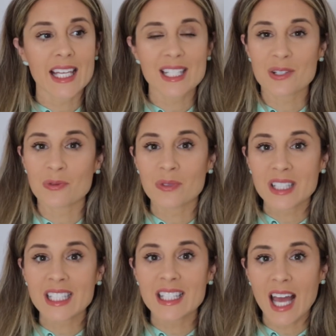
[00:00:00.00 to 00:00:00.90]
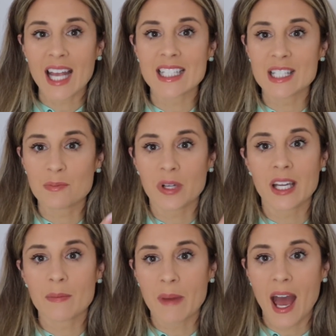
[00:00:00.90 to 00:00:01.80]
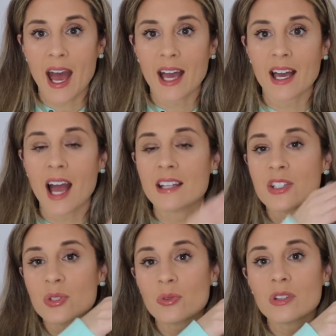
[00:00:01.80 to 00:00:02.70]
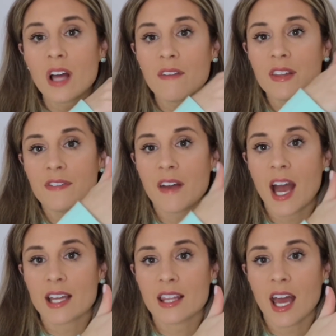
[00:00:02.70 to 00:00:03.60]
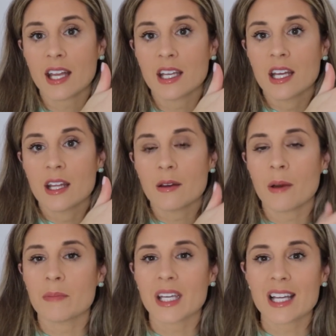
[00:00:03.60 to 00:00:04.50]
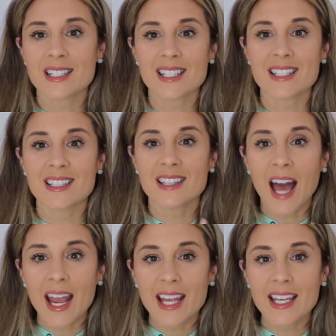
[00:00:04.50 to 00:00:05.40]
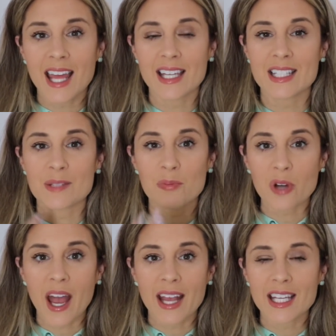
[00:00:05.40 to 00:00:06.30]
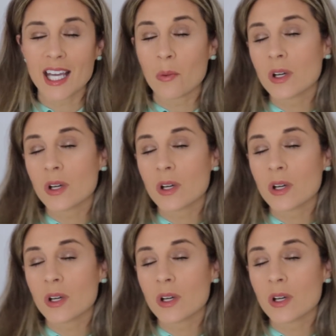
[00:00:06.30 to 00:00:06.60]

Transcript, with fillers: it's a really nice spring bag. I do love the fact that um, because it's light and it's bright, and I will